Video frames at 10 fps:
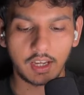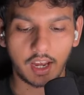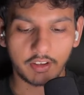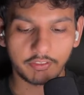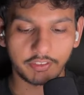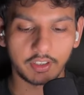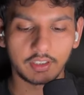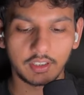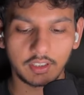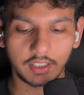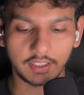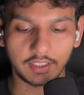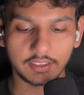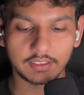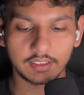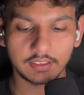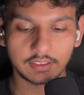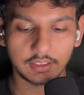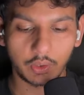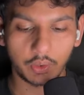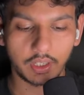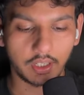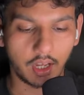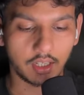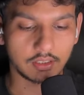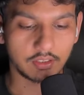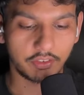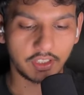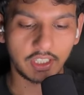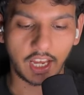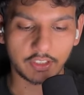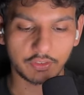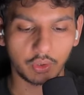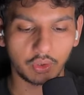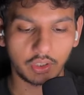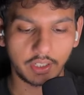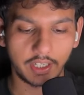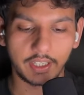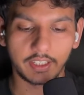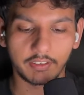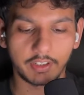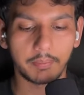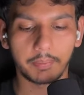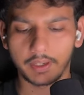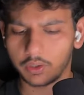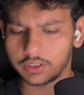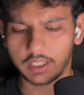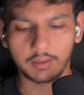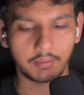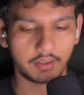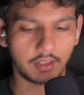and further increases could enhance free cash flow, aiding dividend payouts and